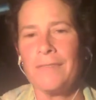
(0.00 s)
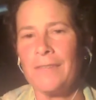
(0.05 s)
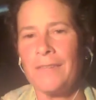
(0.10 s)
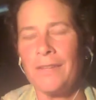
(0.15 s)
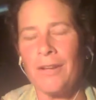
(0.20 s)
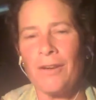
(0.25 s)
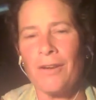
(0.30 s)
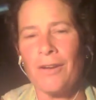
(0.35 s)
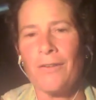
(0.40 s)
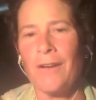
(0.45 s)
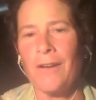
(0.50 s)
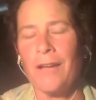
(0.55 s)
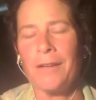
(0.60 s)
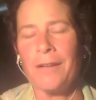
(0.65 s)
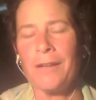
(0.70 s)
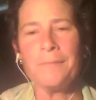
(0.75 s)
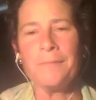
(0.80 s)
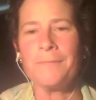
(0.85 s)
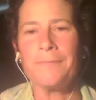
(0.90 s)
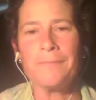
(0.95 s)

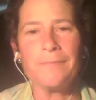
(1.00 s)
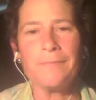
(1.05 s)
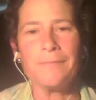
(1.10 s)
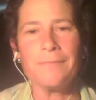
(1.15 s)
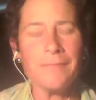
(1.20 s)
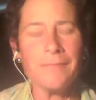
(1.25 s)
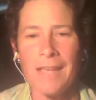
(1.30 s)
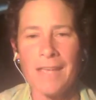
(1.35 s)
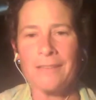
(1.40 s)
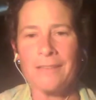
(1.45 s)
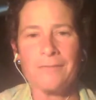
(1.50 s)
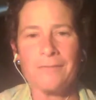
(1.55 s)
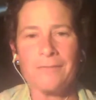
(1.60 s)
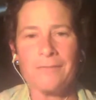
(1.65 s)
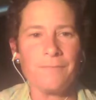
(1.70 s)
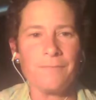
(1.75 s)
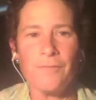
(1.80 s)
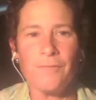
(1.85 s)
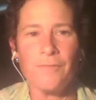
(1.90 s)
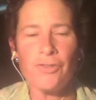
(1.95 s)
I'm like
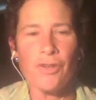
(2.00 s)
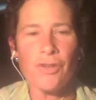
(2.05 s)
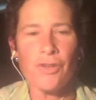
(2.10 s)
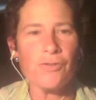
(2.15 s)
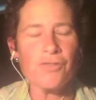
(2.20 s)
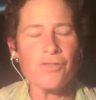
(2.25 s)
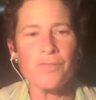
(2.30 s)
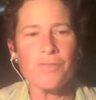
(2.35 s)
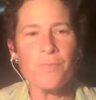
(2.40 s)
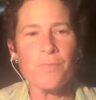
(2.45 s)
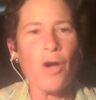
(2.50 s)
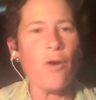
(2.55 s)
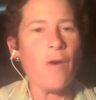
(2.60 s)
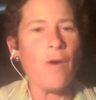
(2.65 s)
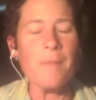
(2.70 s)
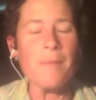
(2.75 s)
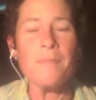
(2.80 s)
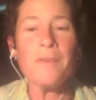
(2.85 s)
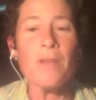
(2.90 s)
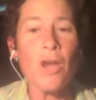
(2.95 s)
Joe
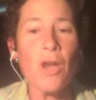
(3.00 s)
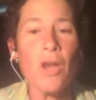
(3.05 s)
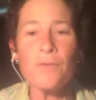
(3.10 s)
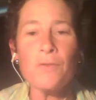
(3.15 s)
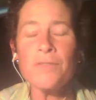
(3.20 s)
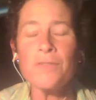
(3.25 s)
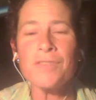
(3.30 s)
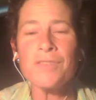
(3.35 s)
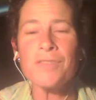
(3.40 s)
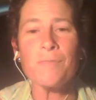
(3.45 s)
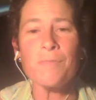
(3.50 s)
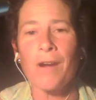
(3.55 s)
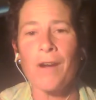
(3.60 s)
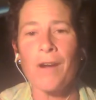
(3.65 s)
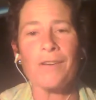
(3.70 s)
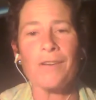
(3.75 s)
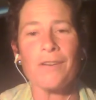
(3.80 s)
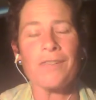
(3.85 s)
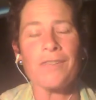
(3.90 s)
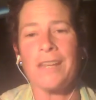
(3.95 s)
Schmo. I'm no
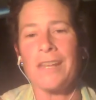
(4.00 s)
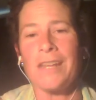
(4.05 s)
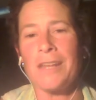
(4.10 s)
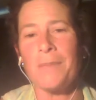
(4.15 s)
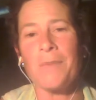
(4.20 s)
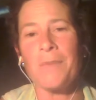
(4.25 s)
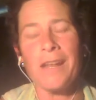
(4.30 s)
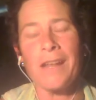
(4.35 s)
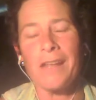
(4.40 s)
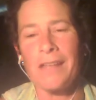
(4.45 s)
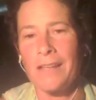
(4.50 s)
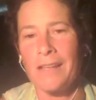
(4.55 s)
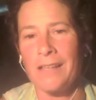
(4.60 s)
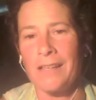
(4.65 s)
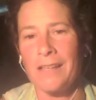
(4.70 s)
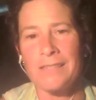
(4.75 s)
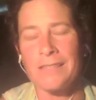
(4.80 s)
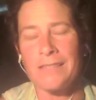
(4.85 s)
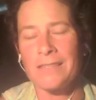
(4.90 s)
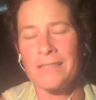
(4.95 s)
smarter than anybody
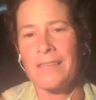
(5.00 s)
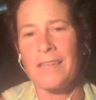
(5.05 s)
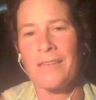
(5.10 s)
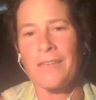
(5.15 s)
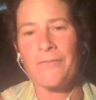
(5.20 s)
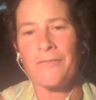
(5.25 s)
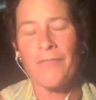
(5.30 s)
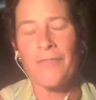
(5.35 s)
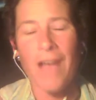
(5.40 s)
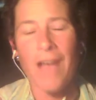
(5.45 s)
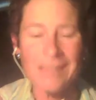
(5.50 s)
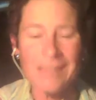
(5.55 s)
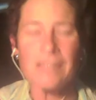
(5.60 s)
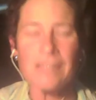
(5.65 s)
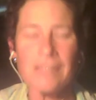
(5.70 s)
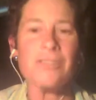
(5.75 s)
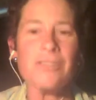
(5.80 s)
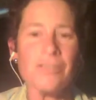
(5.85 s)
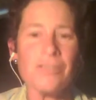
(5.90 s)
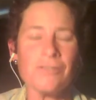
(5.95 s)
else. If I
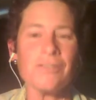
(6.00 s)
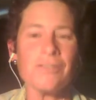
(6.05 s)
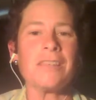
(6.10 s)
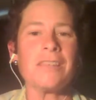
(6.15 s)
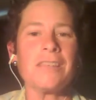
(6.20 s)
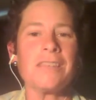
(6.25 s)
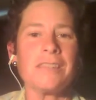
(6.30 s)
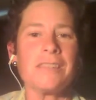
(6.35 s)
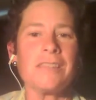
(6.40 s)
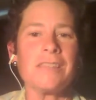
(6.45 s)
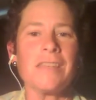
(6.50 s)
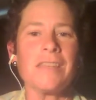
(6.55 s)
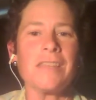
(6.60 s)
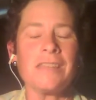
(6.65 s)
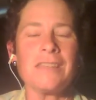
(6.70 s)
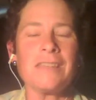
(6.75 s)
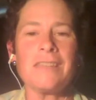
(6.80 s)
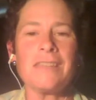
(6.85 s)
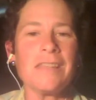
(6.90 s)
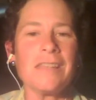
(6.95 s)
can do this,
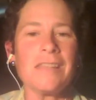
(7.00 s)
then